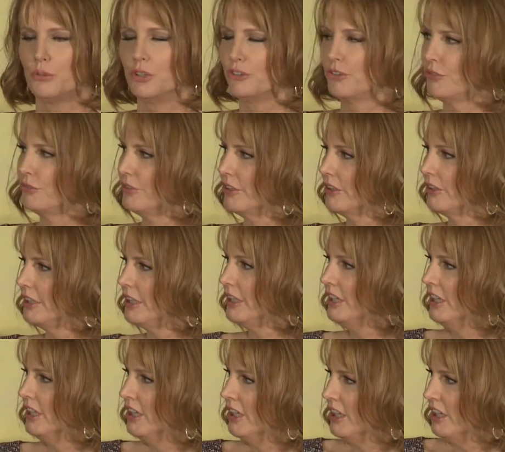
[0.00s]
was a
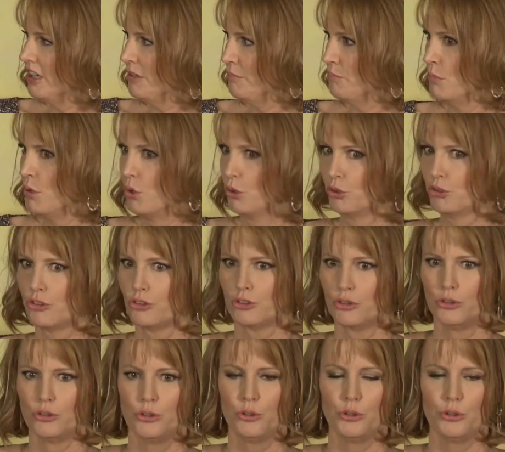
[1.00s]
very
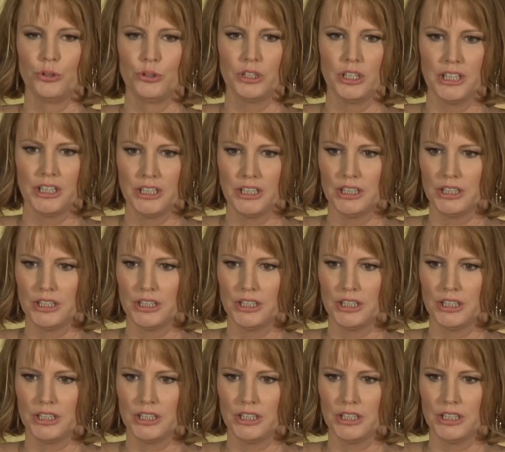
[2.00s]
emotional